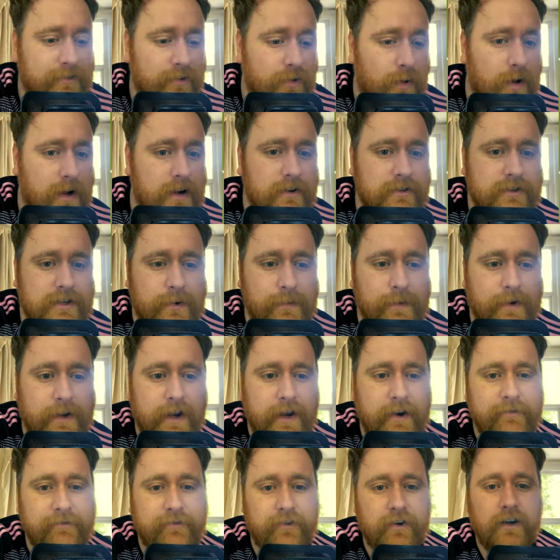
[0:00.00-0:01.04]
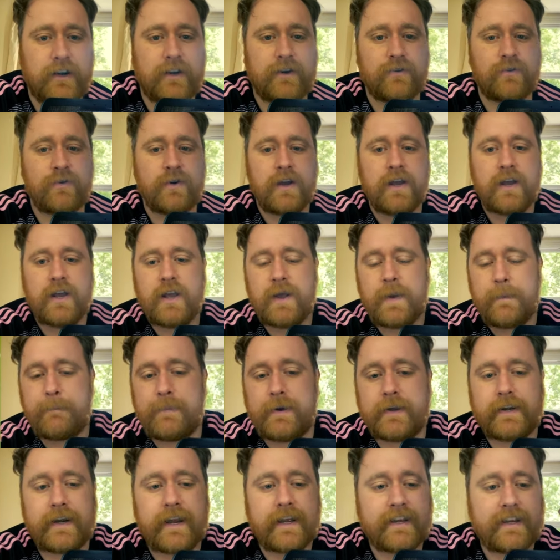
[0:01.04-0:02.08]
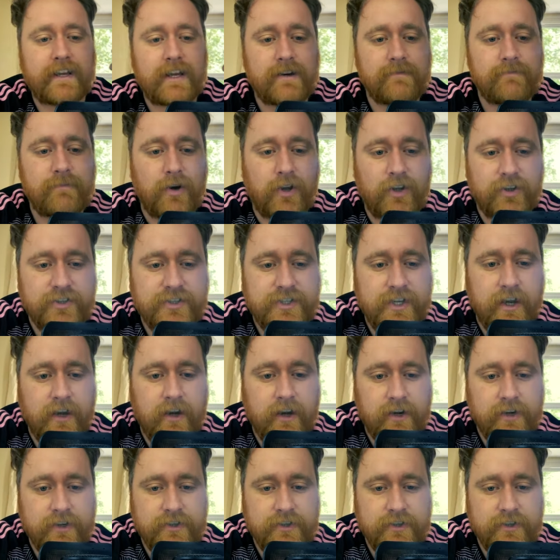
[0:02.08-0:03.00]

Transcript: It looks like we're going for a little Panenka montage.